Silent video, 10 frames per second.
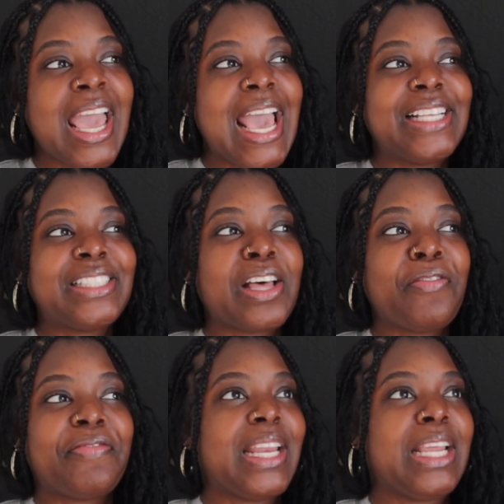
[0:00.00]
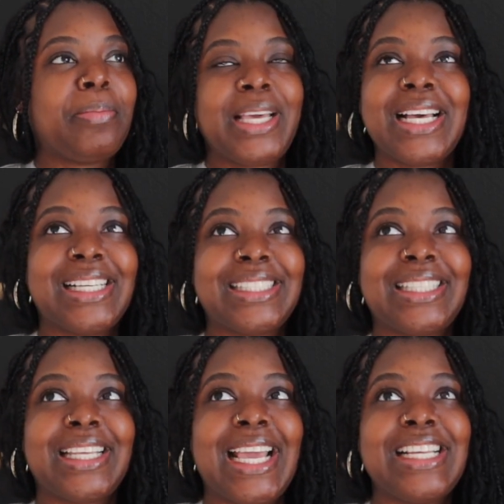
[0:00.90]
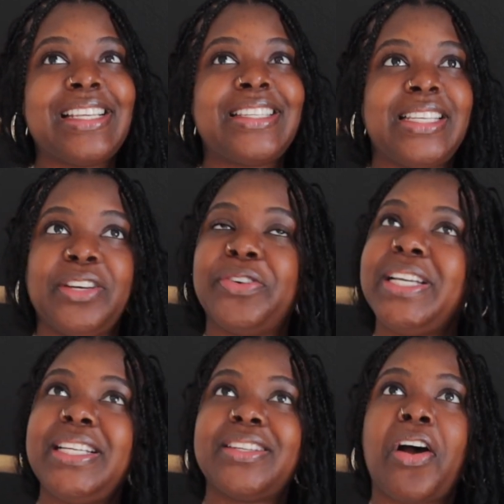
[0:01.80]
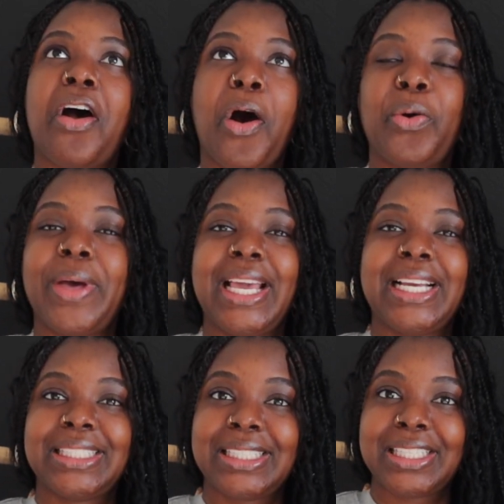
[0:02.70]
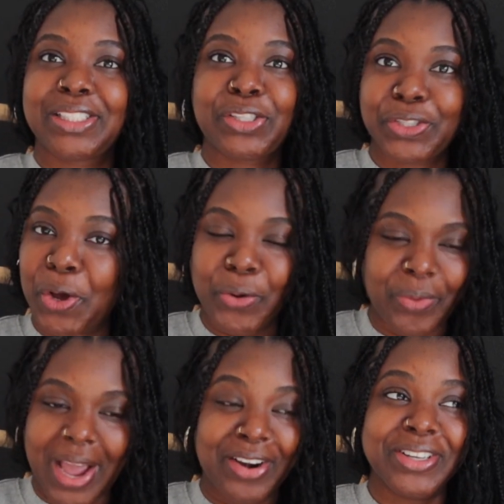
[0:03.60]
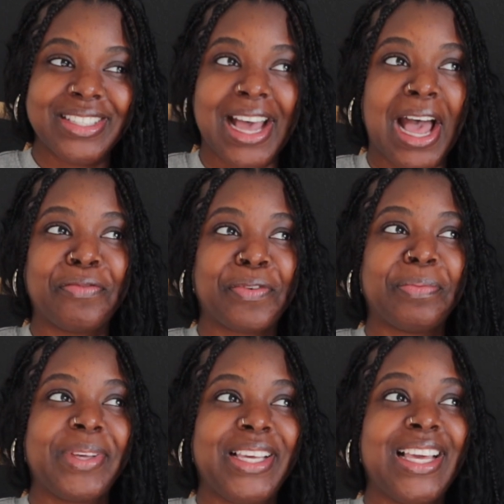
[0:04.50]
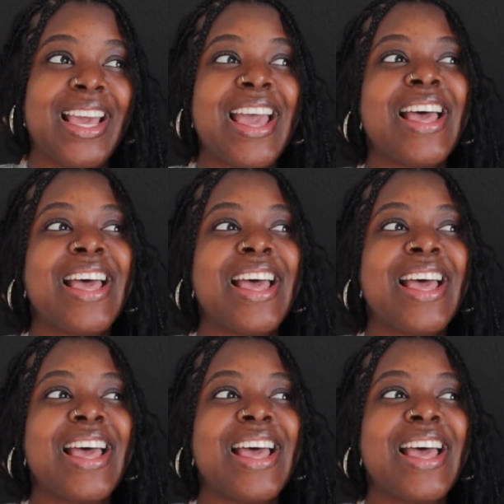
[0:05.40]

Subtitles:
it's so funny because his series are always so right on time for me.